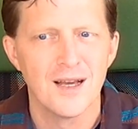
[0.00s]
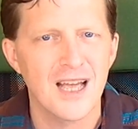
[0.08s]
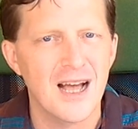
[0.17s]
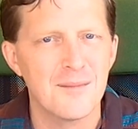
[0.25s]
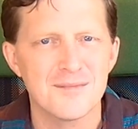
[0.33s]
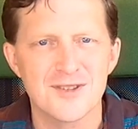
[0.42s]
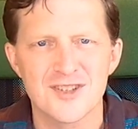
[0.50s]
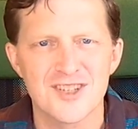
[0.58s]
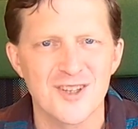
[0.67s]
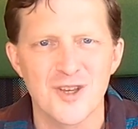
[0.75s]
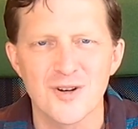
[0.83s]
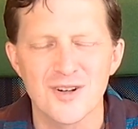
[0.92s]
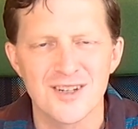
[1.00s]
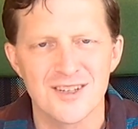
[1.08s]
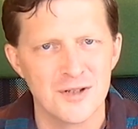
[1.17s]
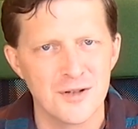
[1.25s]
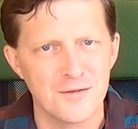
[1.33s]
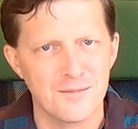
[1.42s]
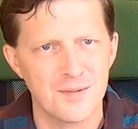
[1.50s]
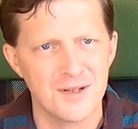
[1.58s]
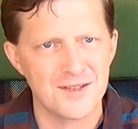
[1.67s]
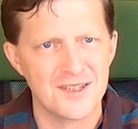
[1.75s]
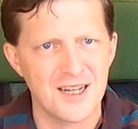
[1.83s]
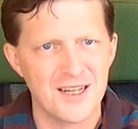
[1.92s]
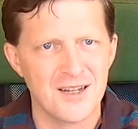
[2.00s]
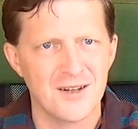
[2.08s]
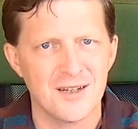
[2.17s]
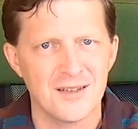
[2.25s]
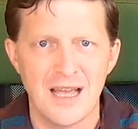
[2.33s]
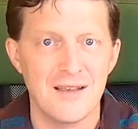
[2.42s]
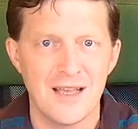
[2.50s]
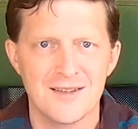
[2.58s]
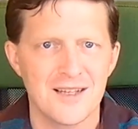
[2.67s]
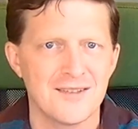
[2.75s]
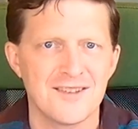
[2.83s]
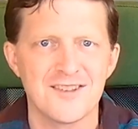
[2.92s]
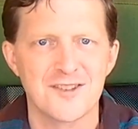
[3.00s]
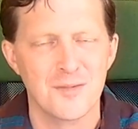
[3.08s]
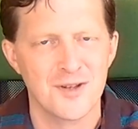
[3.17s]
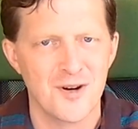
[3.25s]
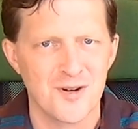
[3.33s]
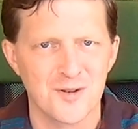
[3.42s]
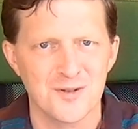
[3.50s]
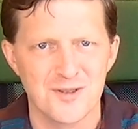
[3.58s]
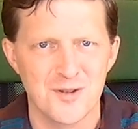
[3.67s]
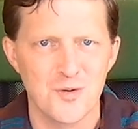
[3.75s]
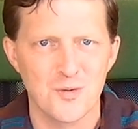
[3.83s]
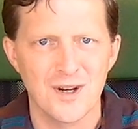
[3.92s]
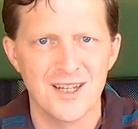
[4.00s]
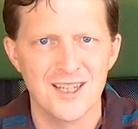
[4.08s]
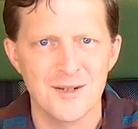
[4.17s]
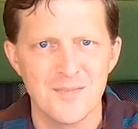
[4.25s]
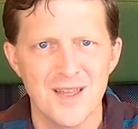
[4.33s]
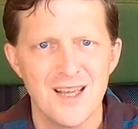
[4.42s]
I'm just curious, you've been staying on, as I see some of the articles that you write,